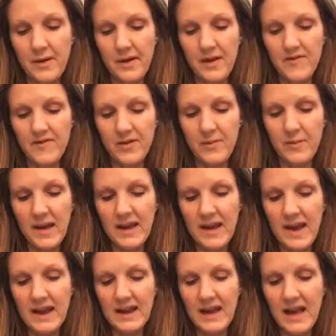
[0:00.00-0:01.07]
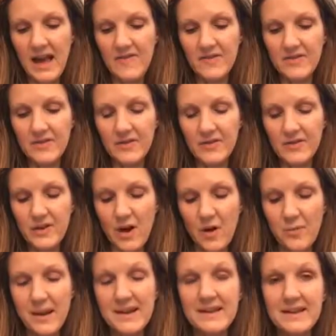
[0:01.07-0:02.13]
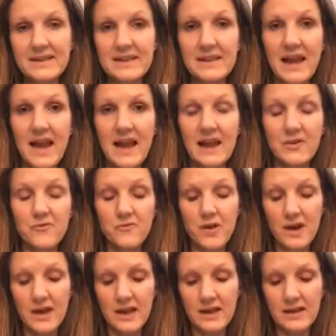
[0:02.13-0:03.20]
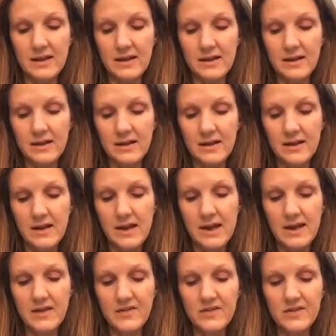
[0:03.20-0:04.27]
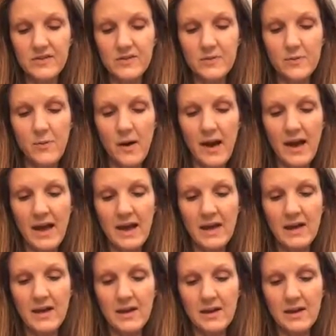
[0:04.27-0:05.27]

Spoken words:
If you make any effort to stop, it is again running. In a subtle way,